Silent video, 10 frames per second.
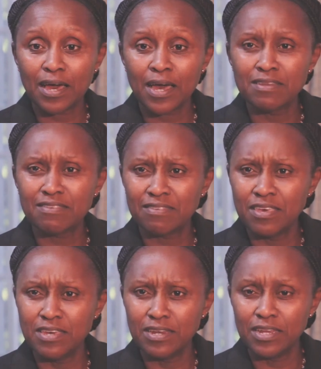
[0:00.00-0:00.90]

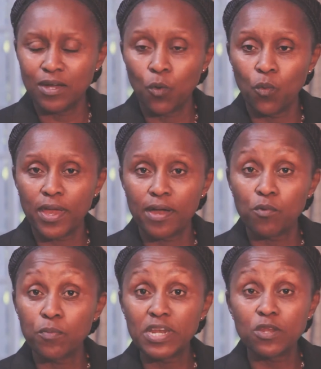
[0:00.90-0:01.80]
unseen, where
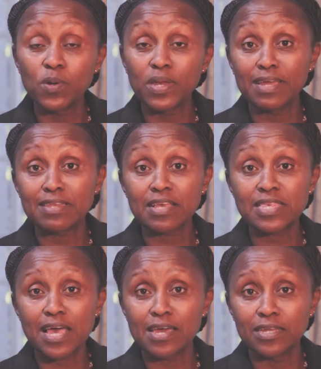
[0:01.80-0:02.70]
women don't get
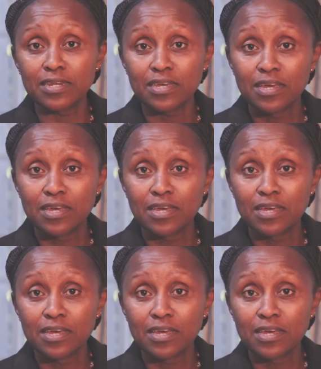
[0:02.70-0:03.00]
assigned